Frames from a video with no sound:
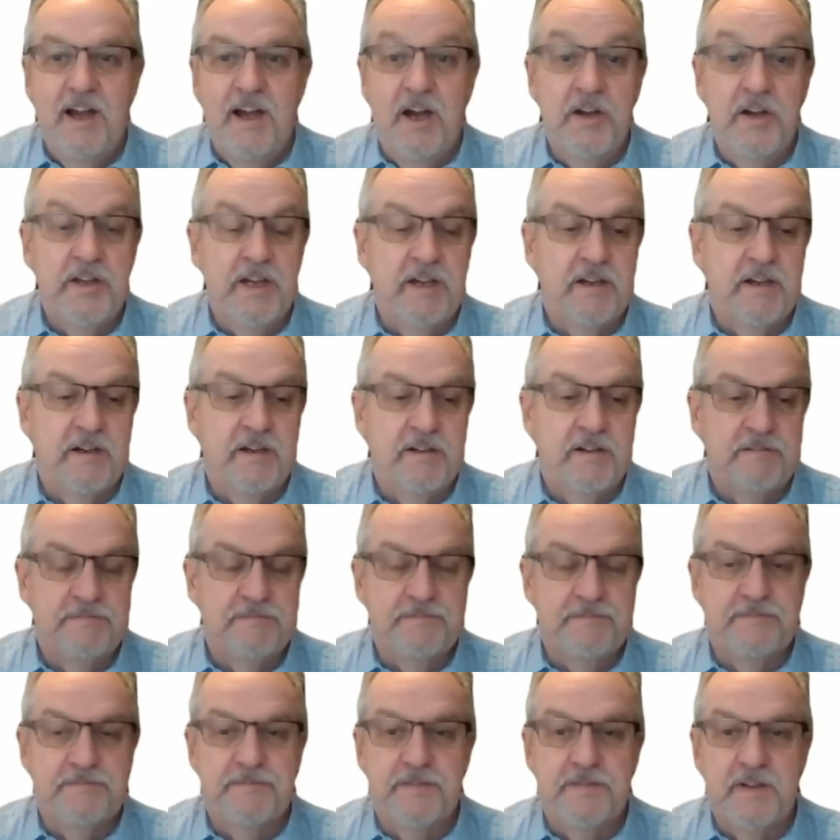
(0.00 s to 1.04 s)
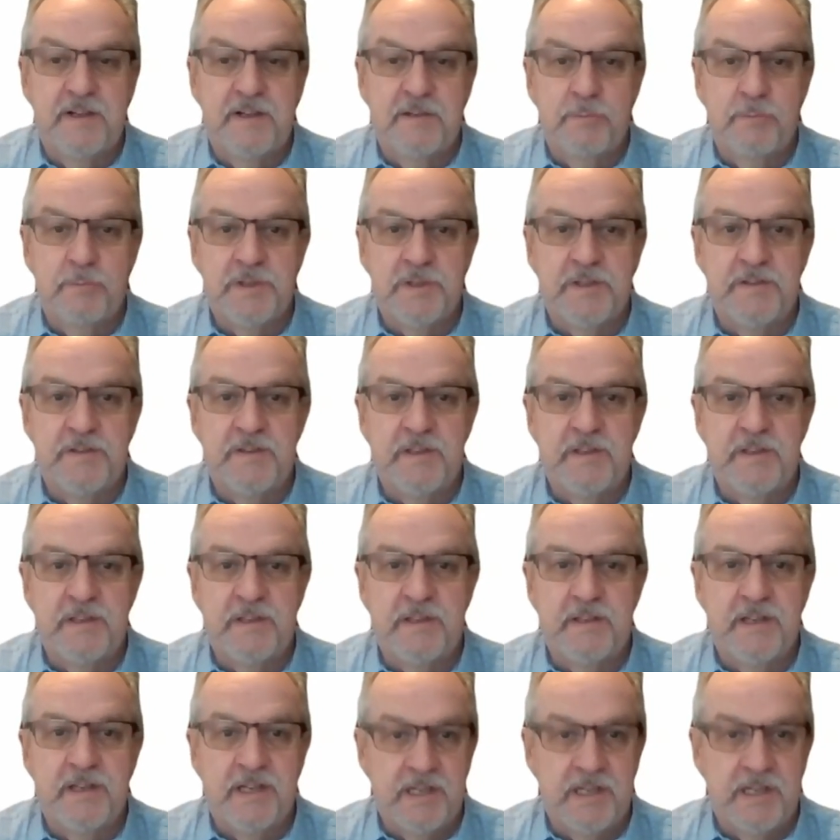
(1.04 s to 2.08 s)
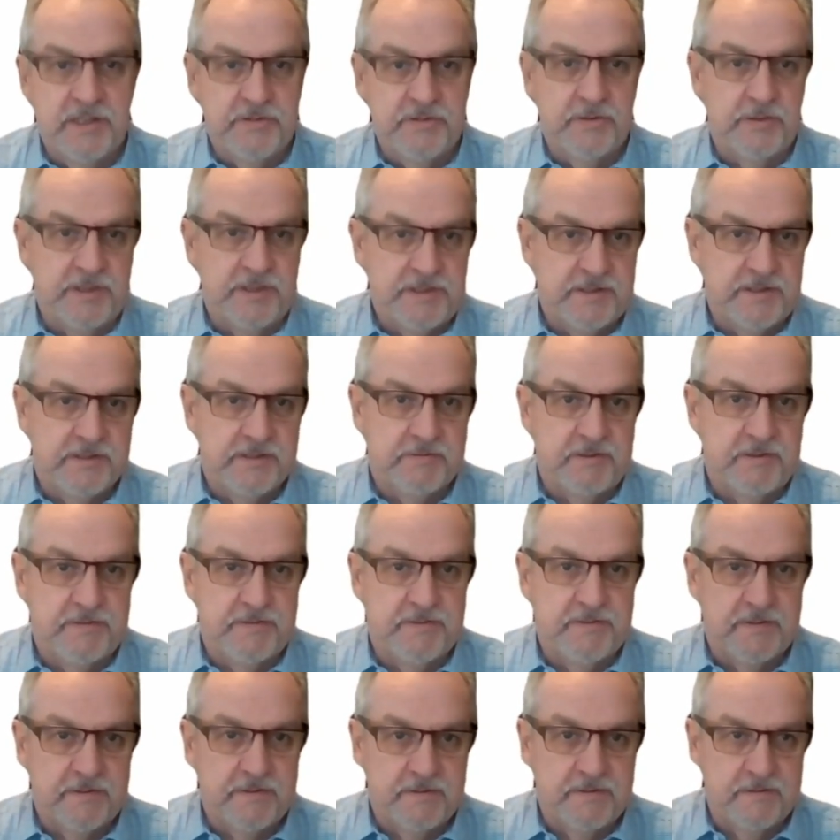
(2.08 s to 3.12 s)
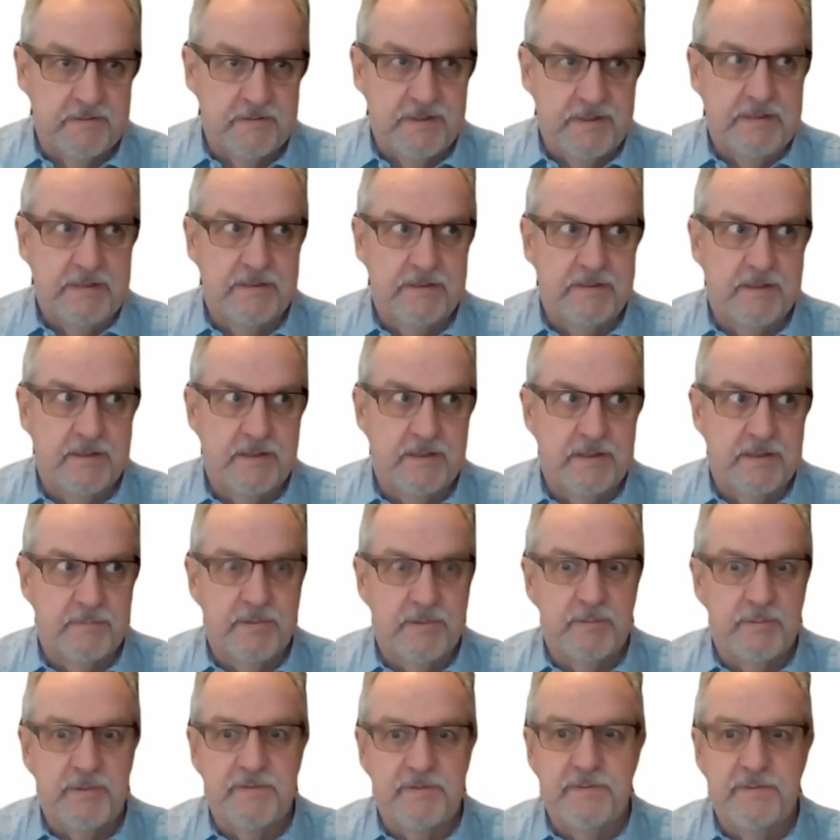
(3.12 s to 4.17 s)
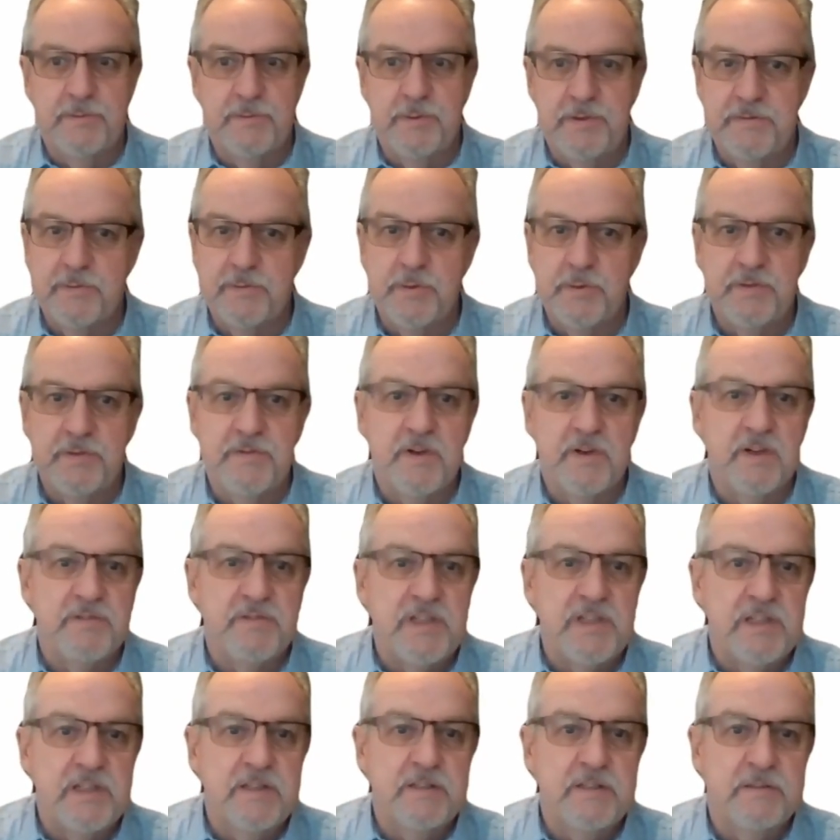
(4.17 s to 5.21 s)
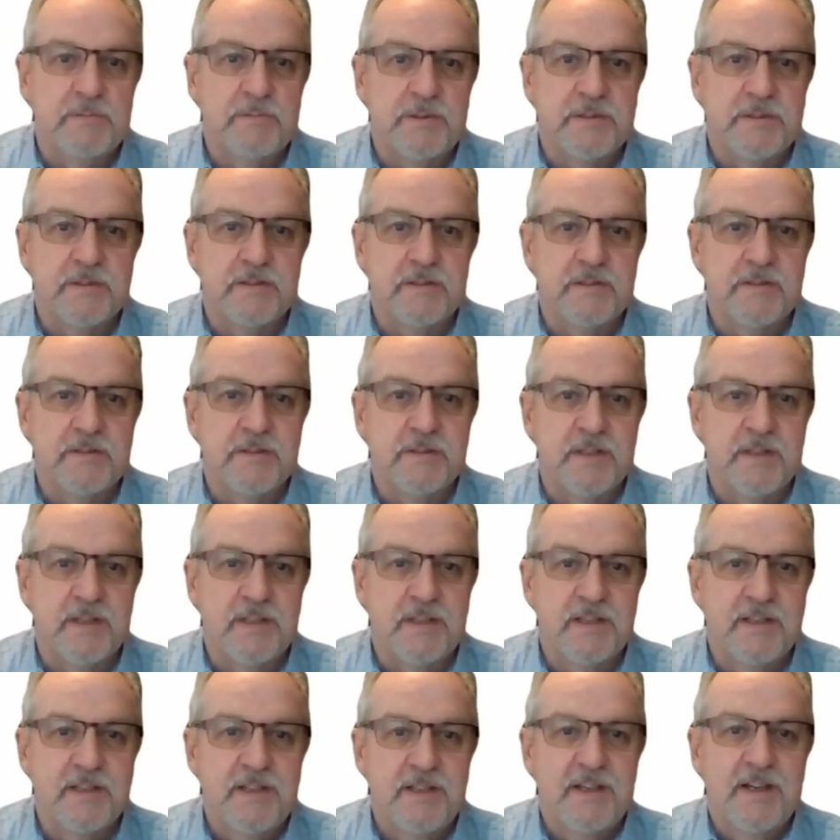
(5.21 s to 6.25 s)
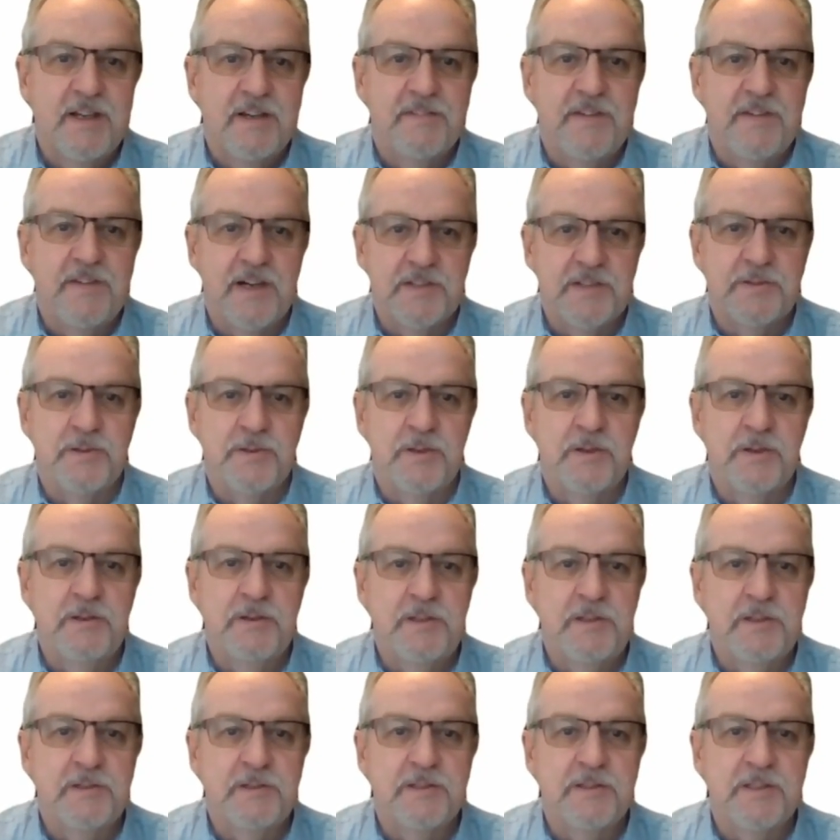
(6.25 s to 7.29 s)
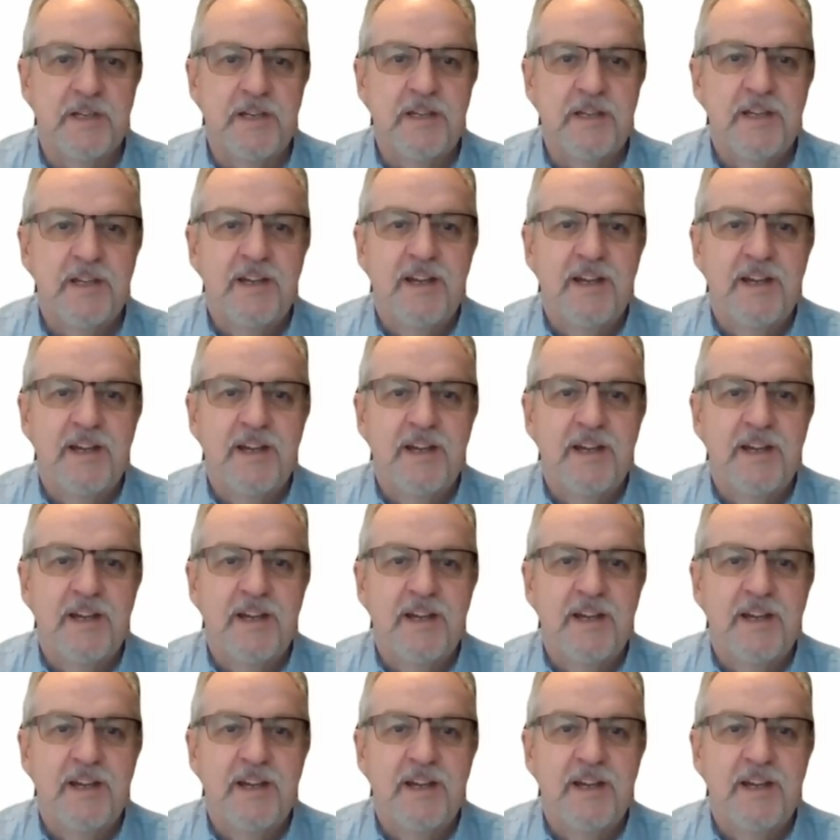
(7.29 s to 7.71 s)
Okay, I've uh, worked in the electrical industry for uh, probably 40, 45 years, which is uh, far too long, you could say.